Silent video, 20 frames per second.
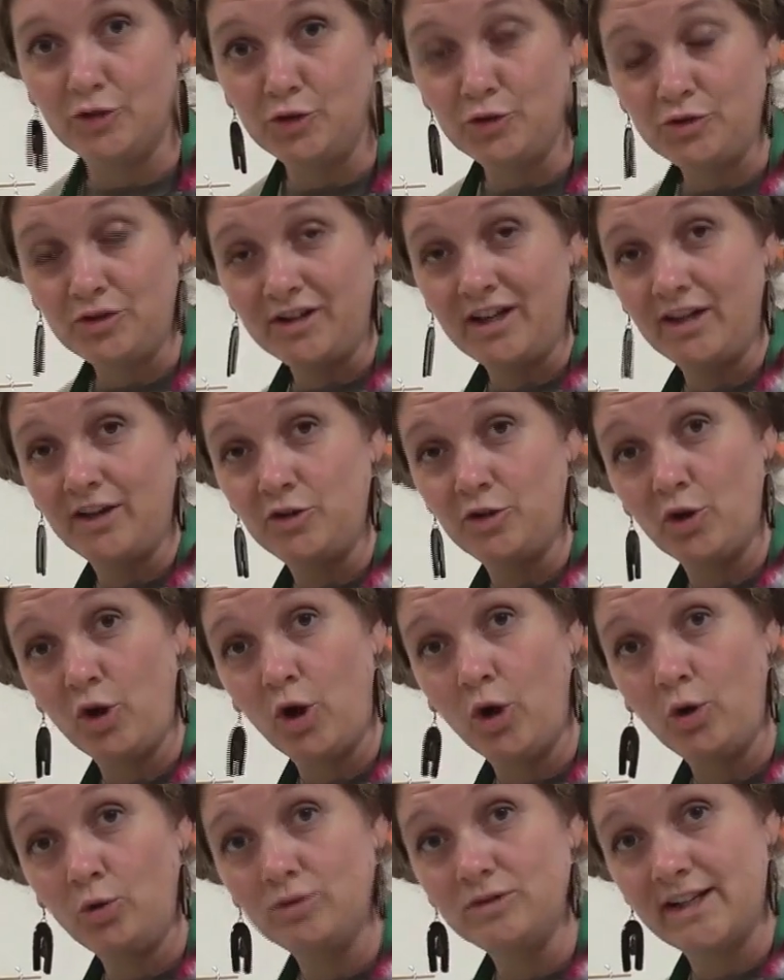you could get your
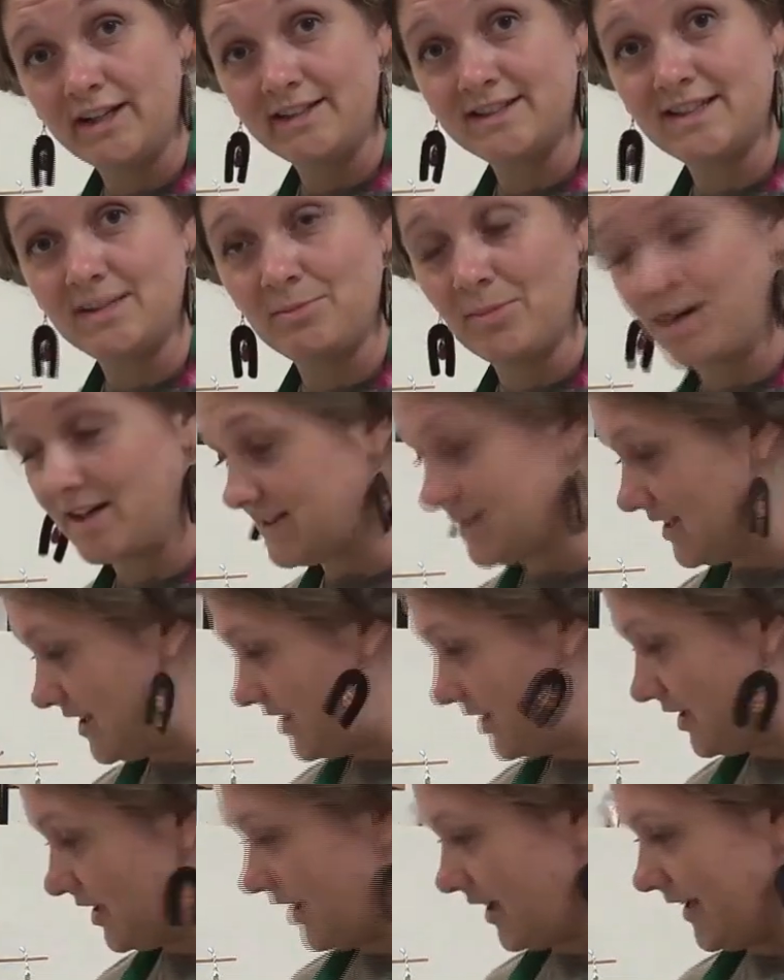whole dancing magazine
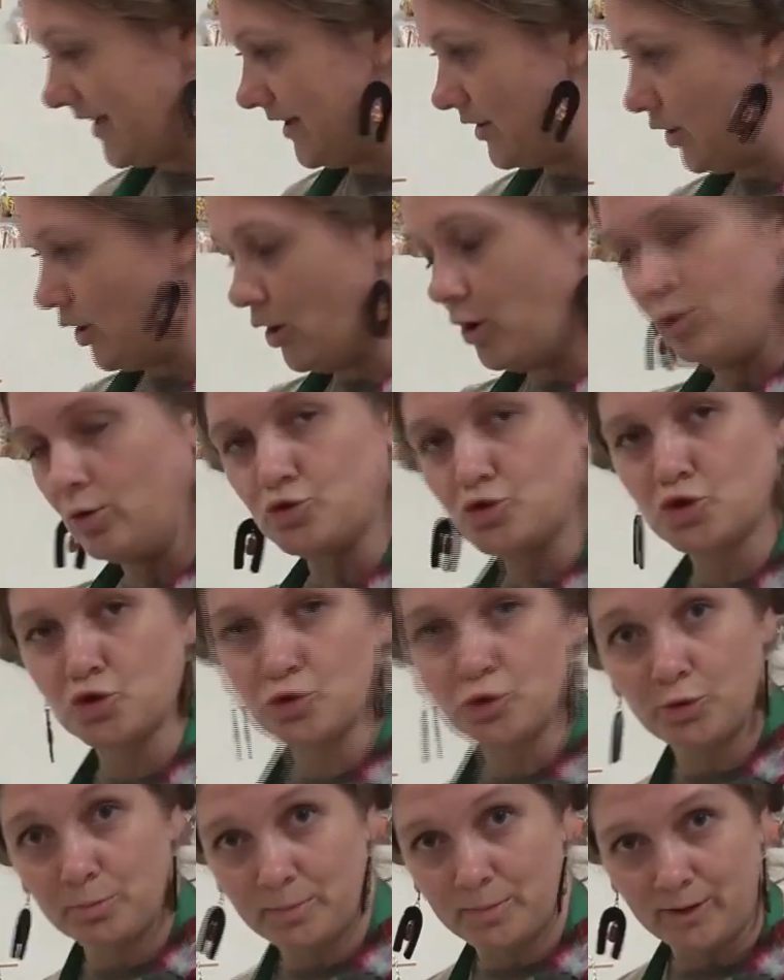and cut out a whole
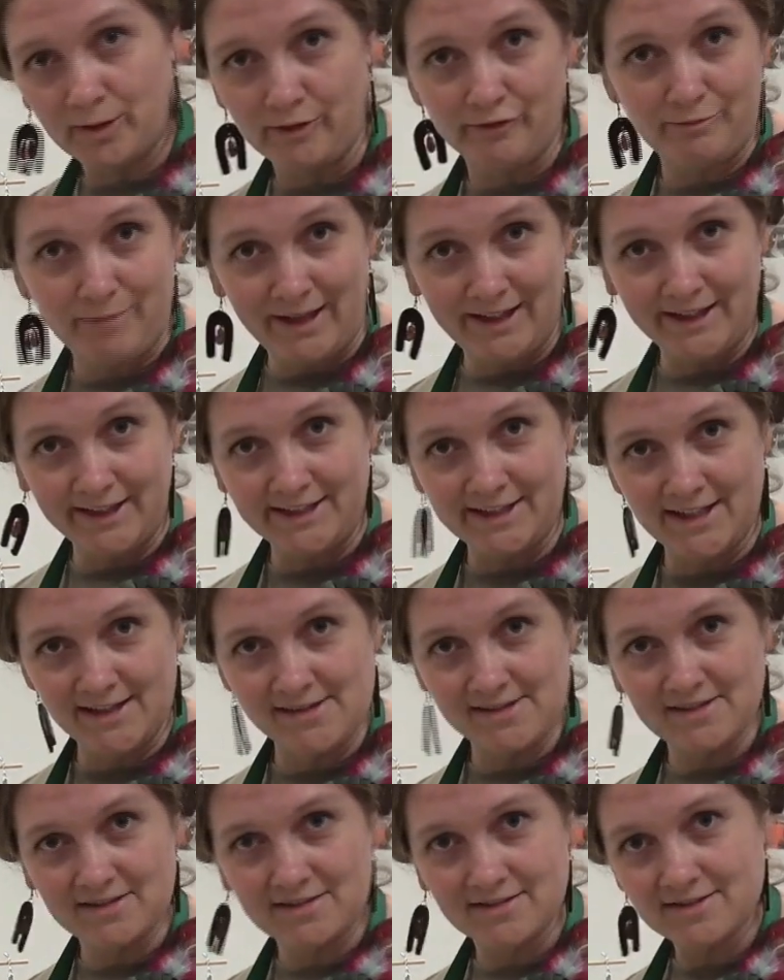troupe of ballet
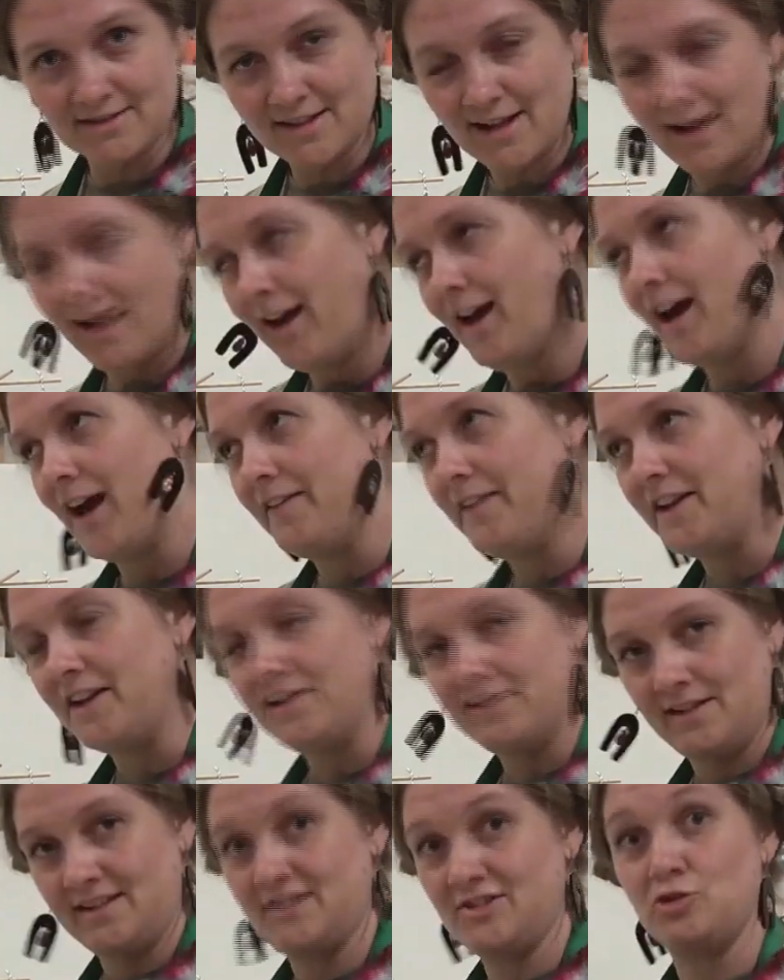dancers, and then
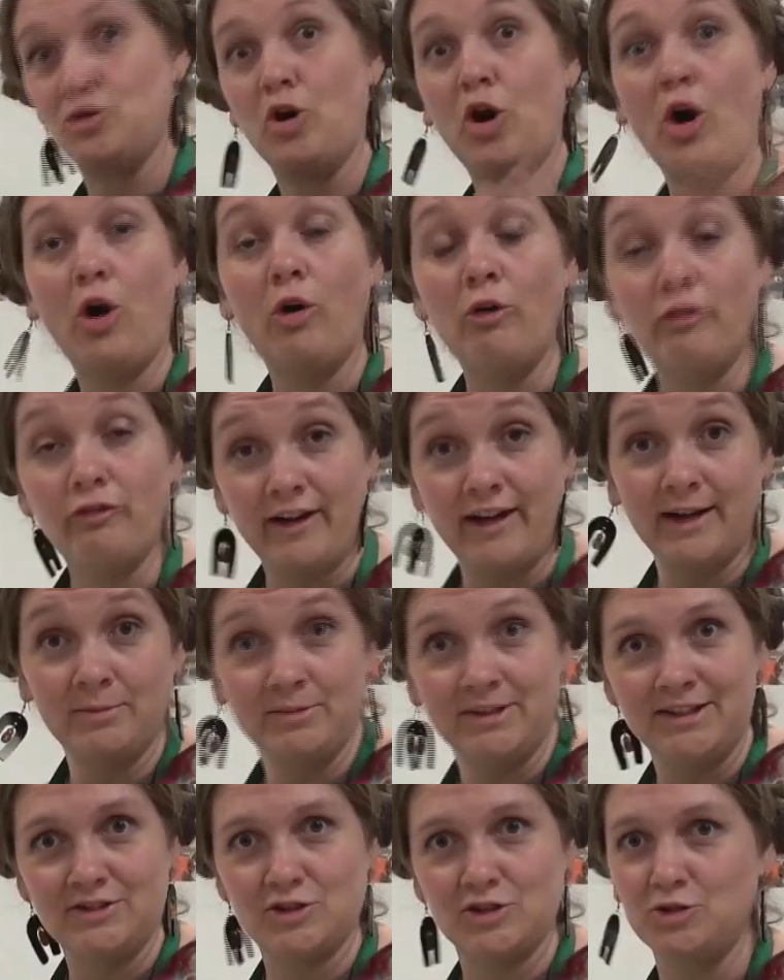enlist your whole
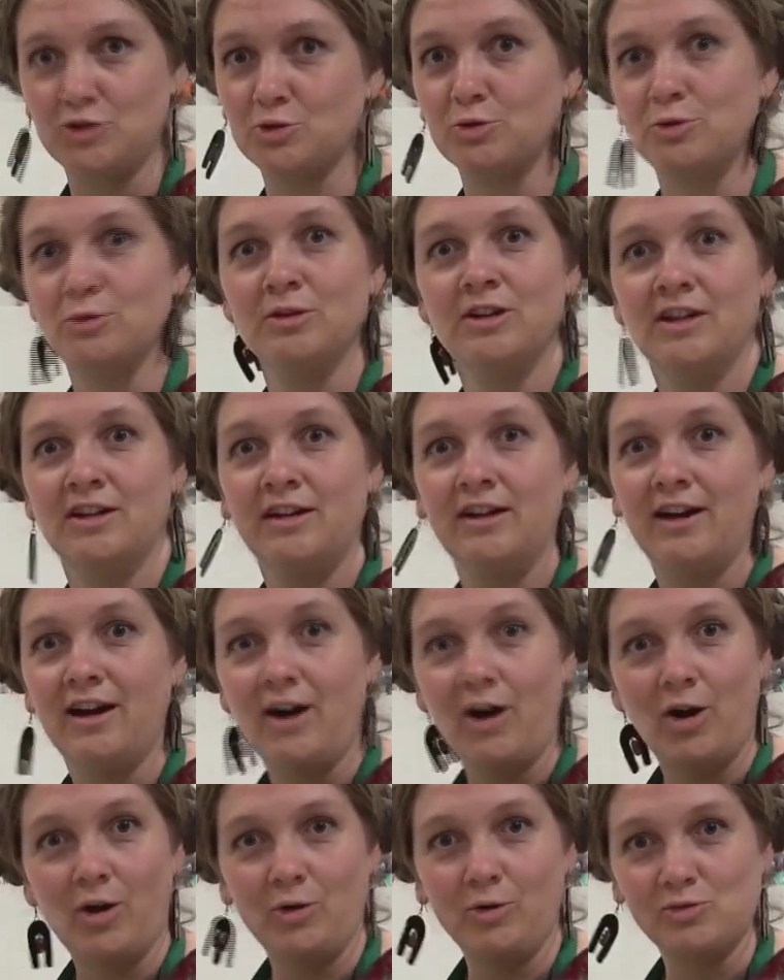family to do a
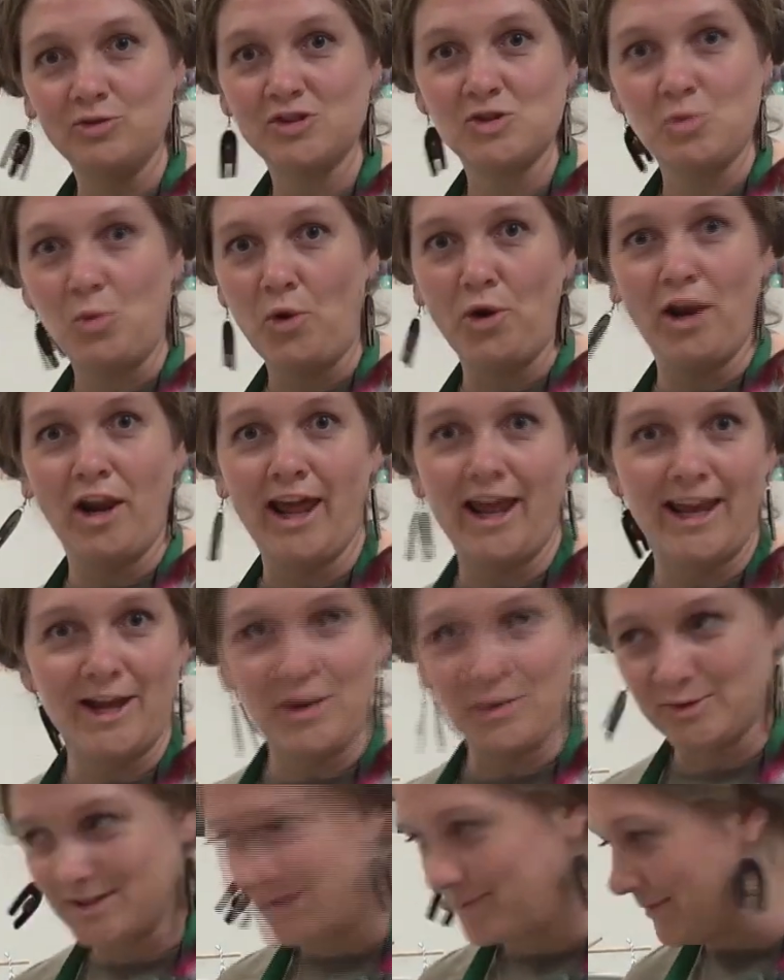whole Swan Lake
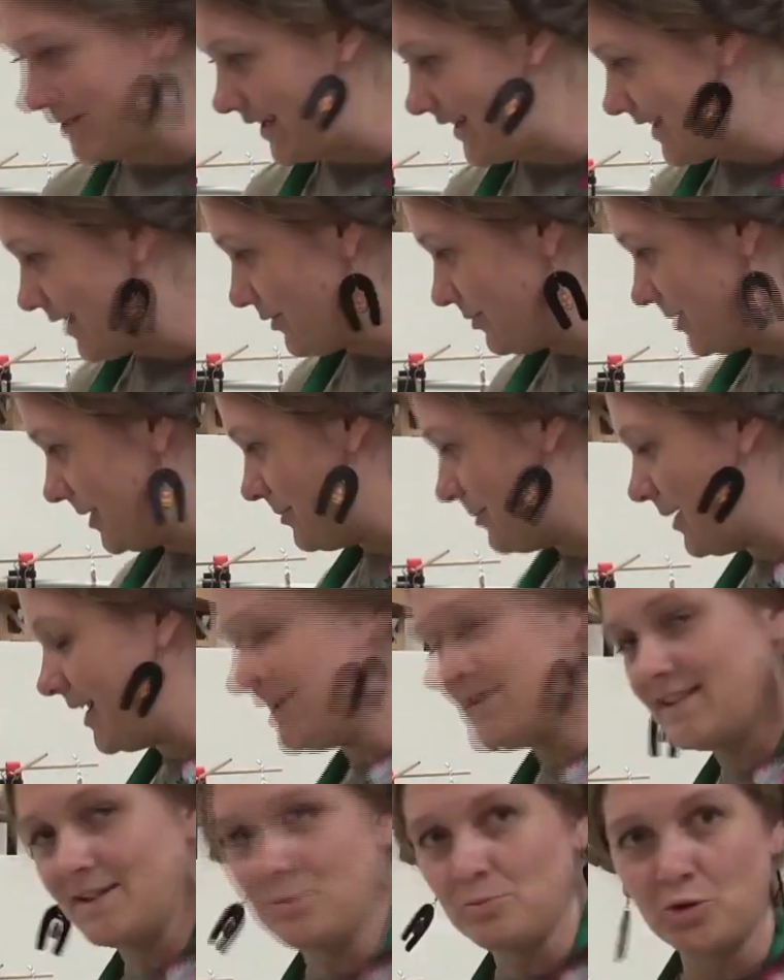or something. That would be
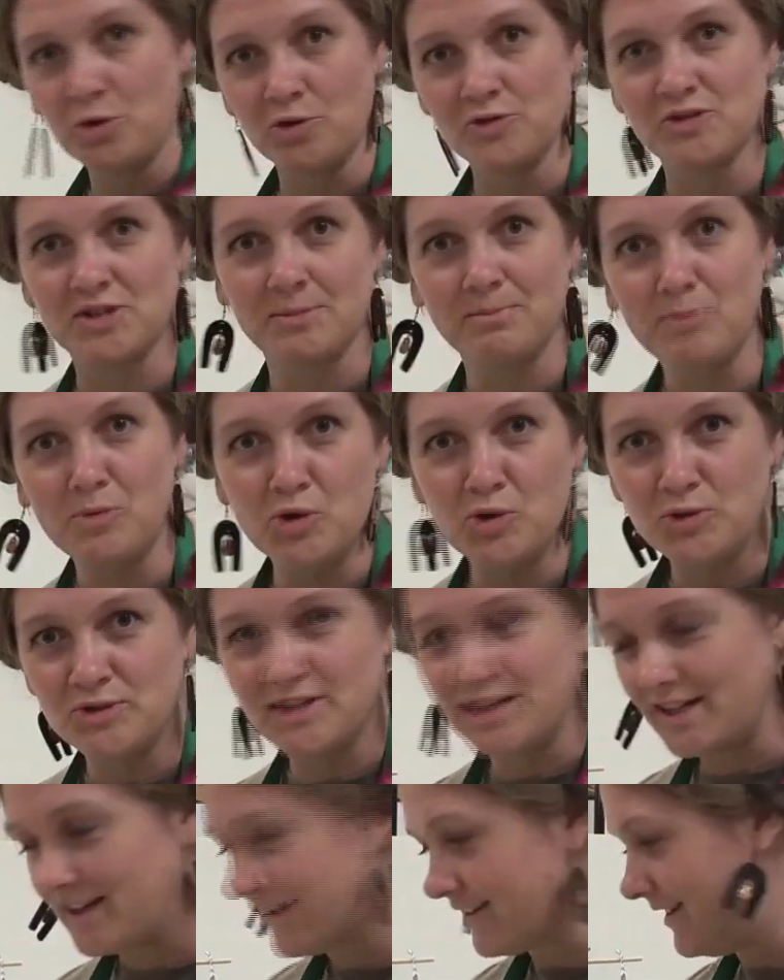amazing. Put on some
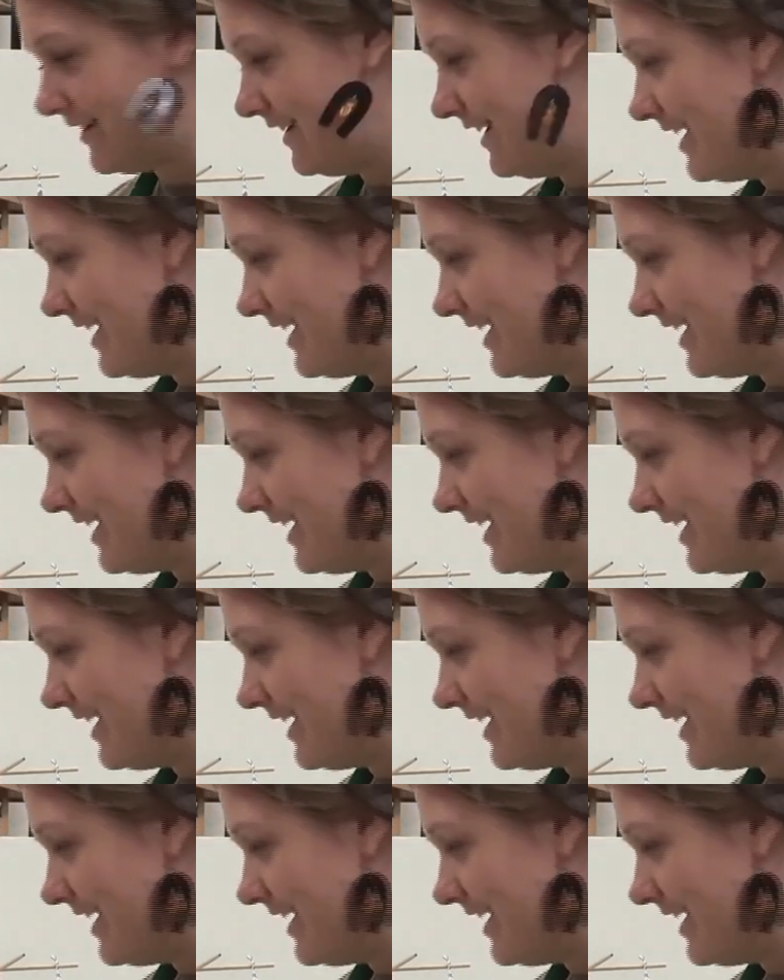music.